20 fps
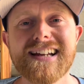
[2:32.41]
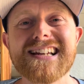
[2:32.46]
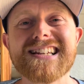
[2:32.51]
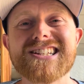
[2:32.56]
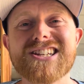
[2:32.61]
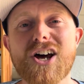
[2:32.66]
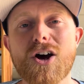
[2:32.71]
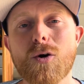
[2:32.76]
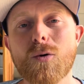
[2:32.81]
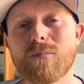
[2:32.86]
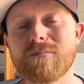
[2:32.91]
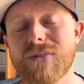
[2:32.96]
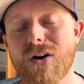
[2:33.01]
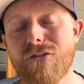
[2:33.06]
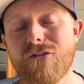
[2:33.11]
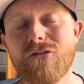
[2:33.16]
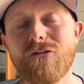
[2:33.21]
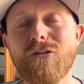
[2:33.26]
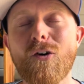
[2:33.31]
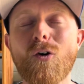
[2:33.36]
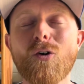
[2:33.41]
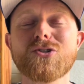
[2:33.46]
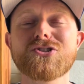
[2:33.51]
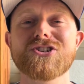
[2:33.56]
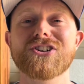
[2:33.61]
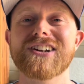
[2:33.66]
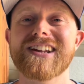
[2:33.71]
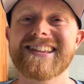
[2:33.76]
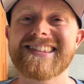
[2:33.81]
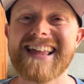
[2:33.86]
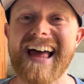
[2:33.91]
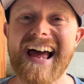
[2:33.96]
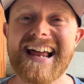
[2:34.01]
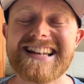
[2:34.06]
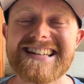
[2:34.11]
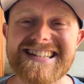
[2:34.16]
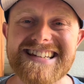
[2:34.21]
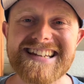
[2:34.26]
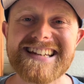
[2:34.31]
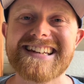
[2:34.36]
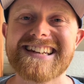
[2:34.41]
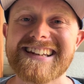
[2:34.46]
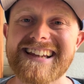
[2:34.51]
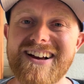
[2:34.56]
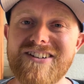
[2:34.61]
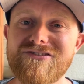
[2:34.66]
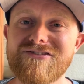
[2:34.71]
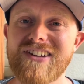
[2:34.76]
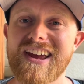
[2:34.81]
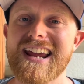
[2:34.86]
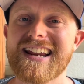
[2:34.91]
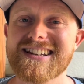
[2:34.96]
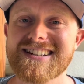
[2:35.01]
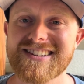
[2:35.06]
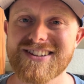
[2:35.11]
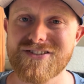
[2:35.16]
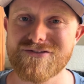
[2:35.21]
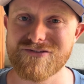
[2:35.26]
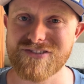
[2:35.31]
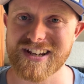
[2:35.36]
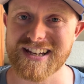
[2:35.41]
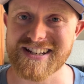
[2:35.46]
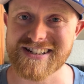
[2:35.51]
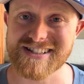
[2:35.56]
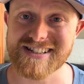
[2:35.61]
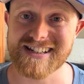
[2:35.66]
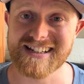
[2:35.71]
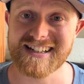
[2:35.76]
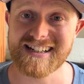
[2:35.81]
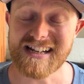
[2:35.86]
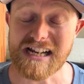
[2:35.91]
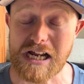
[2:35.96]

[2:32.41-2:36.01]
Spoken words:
So unfortunately, that did affect the figures.